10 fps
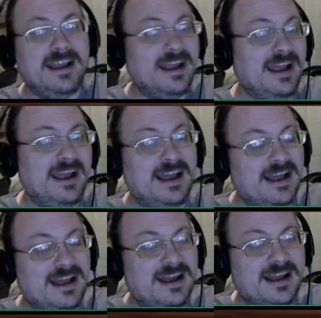
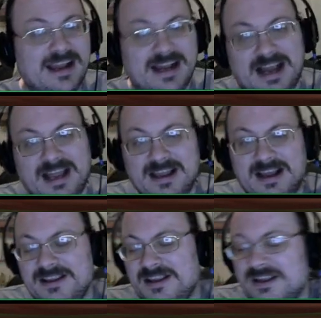
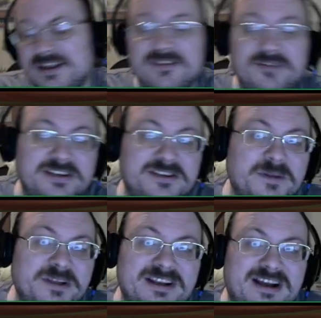it reached $1
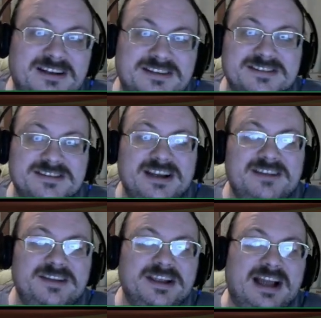million. It's kind
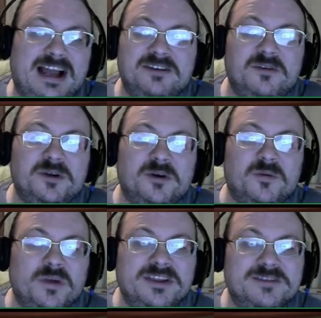of like, I don't know
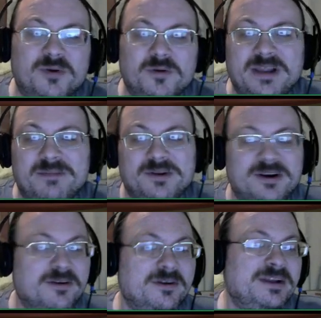what these poor people
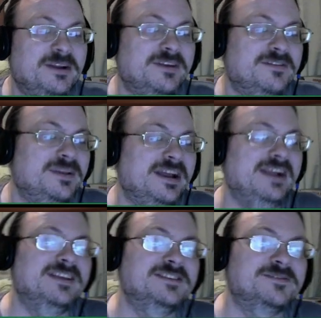are going to be doing for
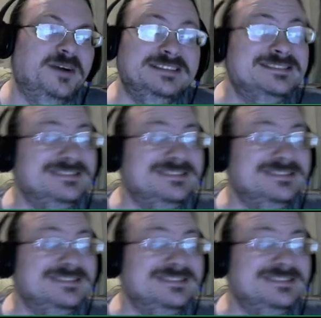planning this one.